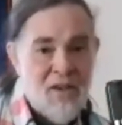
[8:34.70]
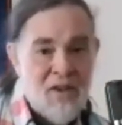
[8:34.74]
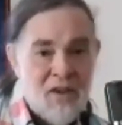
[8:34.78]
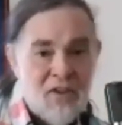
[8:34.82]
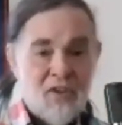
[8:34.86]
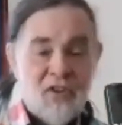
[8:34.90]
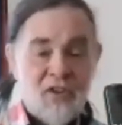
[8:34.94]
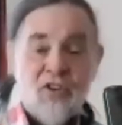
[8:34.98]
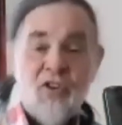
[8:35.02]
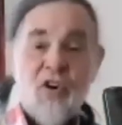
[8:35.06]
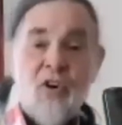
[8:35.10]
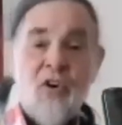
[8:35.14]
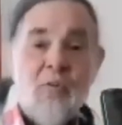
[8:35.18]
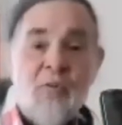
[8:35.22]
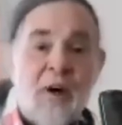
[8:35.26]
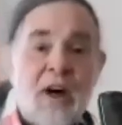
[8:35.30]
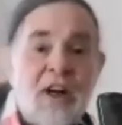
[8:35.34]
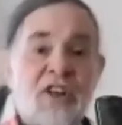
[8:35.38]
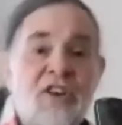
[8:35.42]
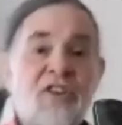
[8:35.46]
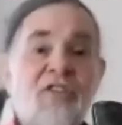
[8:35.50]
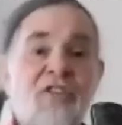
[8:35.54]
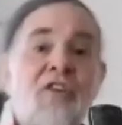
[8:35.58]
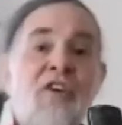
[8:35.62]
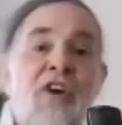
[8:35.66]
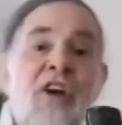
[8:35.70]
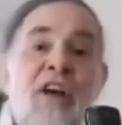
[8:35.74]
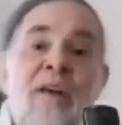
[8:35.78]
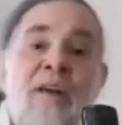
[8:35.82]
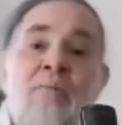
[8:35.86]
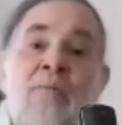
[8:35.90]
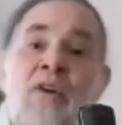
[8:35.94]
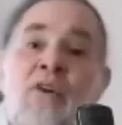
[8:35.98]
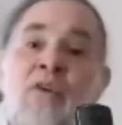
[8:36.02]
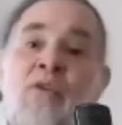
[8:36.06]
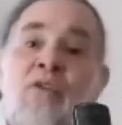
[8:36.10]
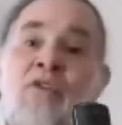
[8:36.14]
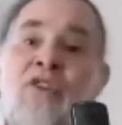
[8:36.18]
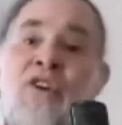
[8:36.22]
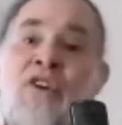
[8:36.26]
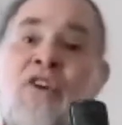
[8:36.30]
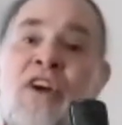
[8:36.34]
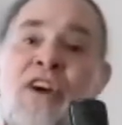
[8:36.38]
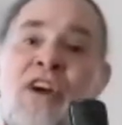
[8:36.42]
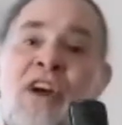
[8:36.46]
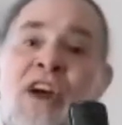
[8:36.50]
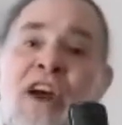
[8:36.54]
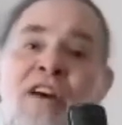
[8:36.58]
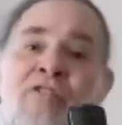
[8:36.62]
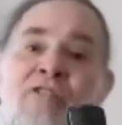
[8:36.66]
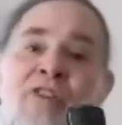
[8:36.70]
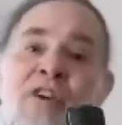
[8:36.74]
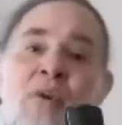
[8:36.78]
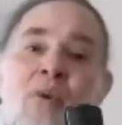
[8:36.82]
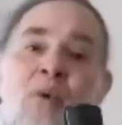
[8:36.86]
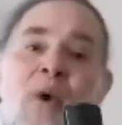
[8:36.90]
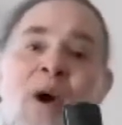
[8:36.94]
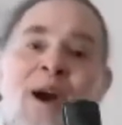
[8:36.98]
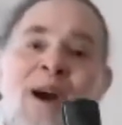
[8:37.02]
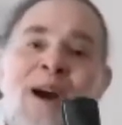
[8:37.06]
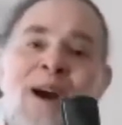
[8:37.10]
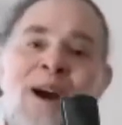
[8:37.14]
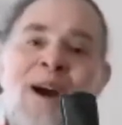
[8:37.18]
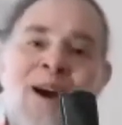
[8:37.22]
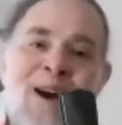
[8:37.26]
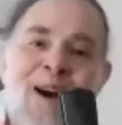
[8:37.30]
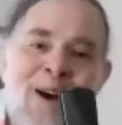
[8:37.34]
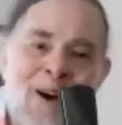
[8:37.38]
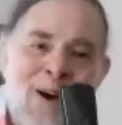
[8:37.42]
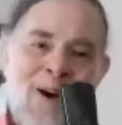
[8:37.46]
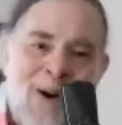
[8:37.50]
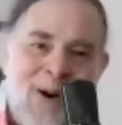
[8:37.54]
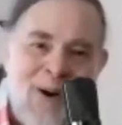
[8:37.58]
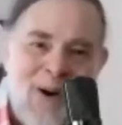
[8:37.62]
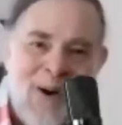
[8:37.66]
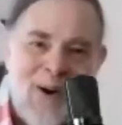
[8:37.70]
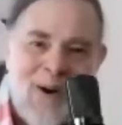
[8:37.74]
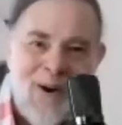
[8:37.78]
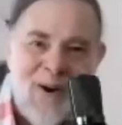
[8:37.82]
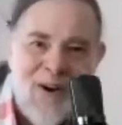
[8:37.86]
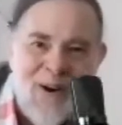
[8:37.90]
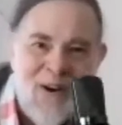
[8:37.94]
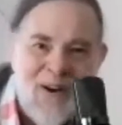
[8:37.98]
So much free music everywhere.